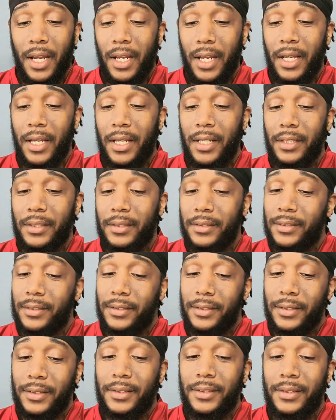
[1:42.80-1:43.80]
And
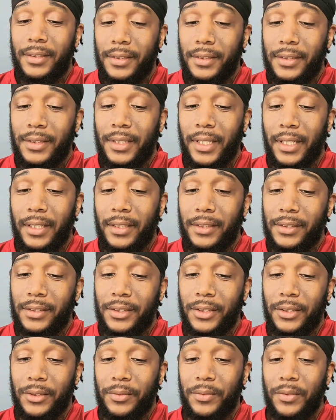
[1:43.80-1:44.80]
yeah,
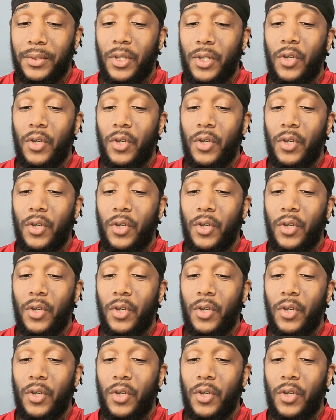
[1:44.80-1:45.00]
so